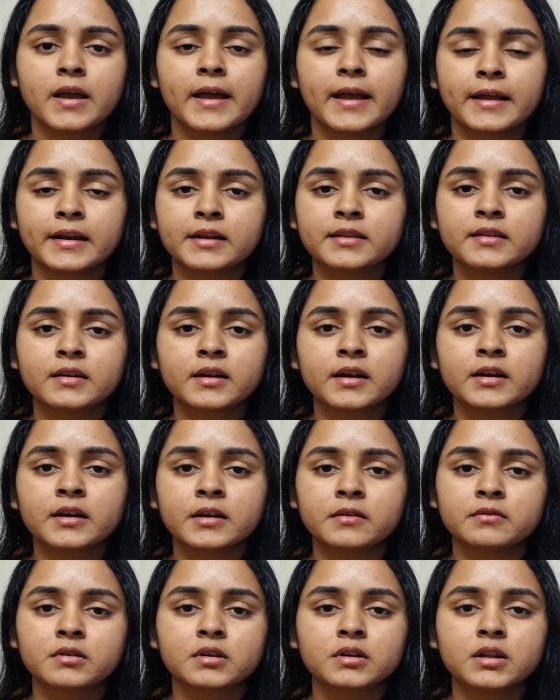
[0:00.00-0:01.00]
Anything and
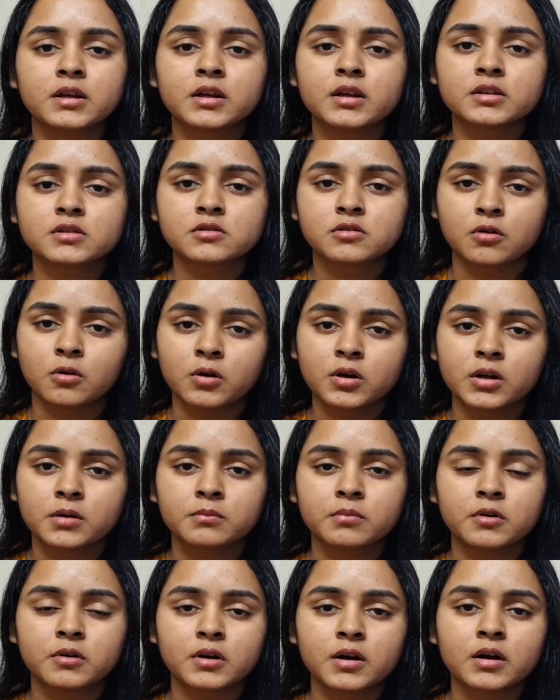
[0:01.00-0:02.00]
everything is not
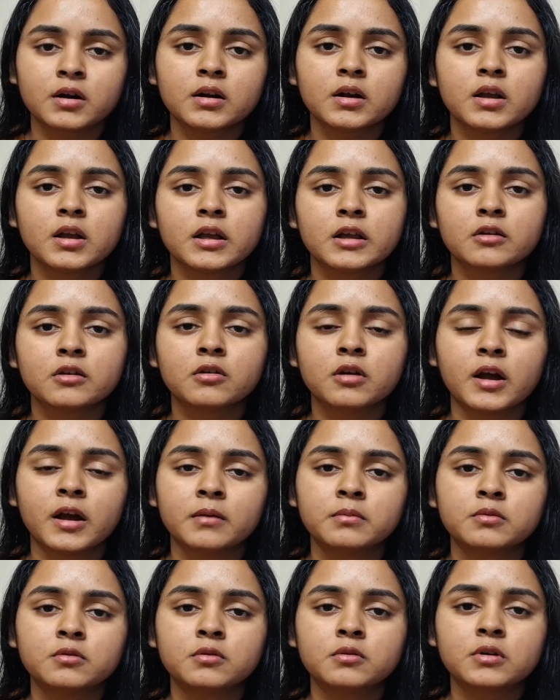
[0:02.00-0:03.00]
important. You
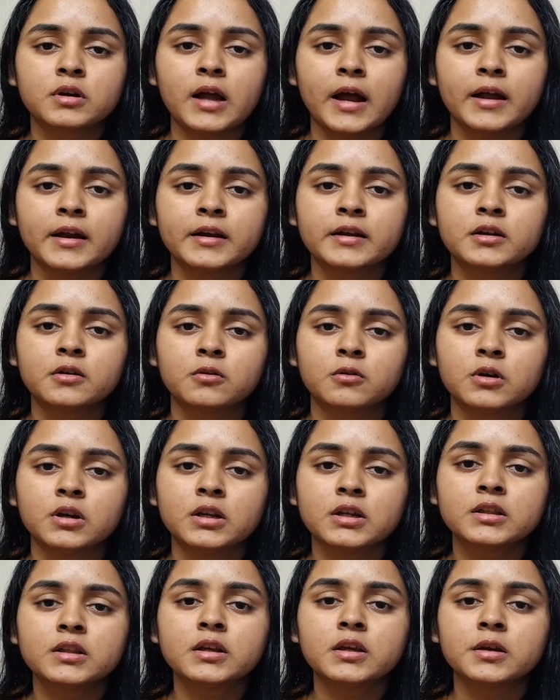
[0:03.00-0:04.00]
have to write
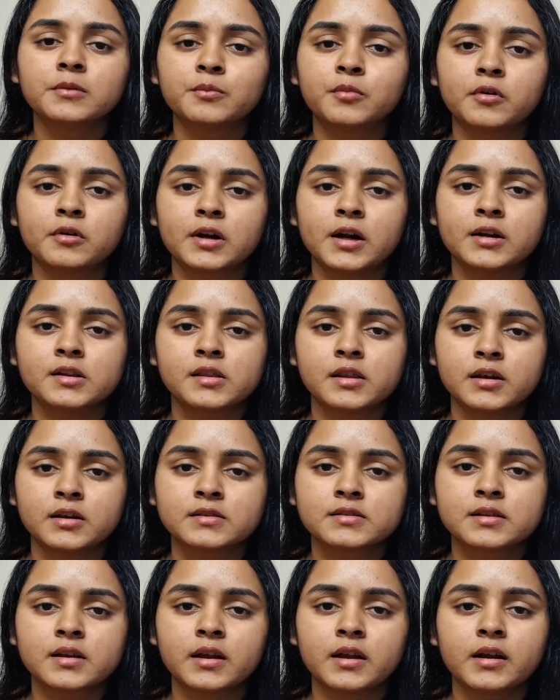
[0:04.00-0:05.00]
only the important
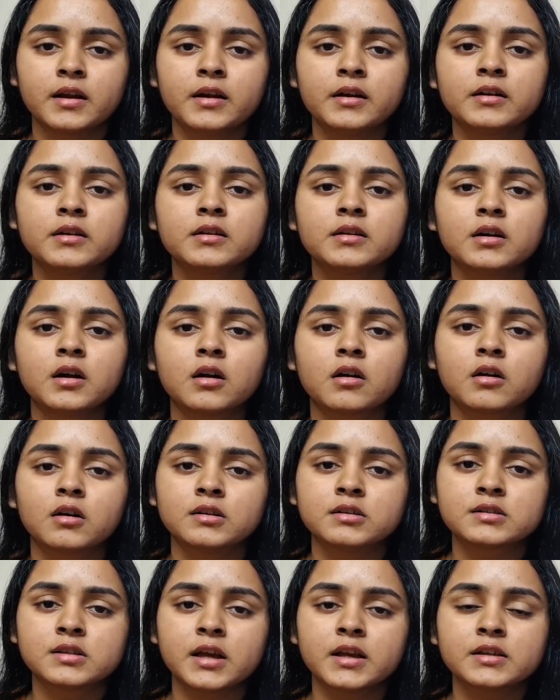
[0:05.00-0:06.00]
things and
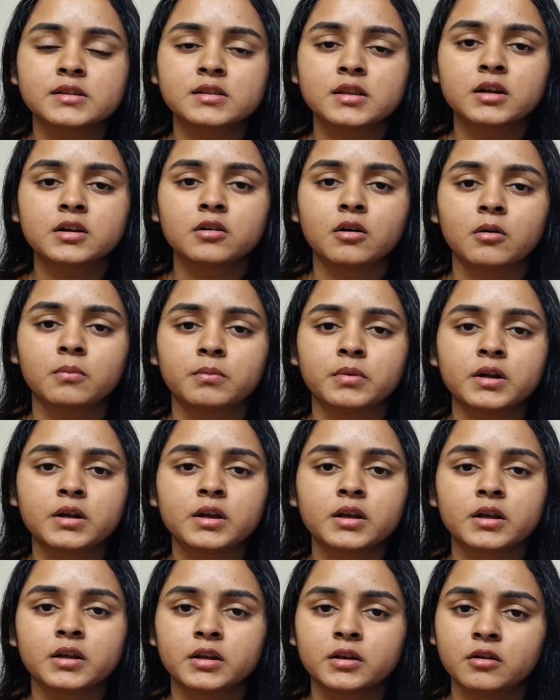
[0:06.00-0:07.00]
concise the topic
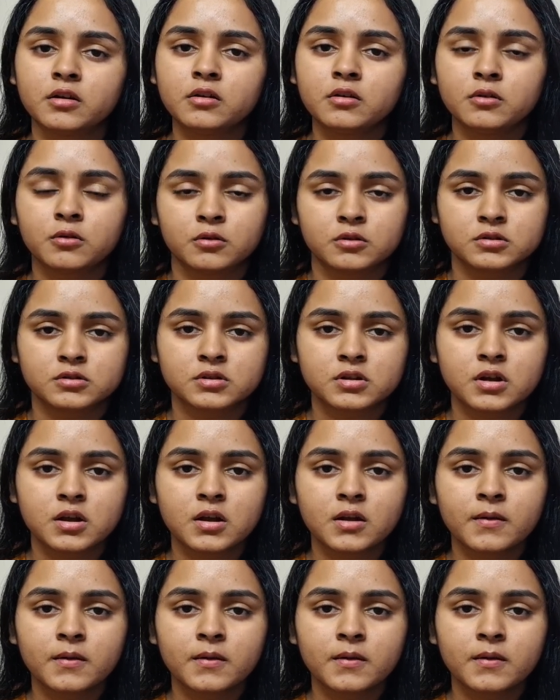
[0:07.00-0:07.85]
in your notes.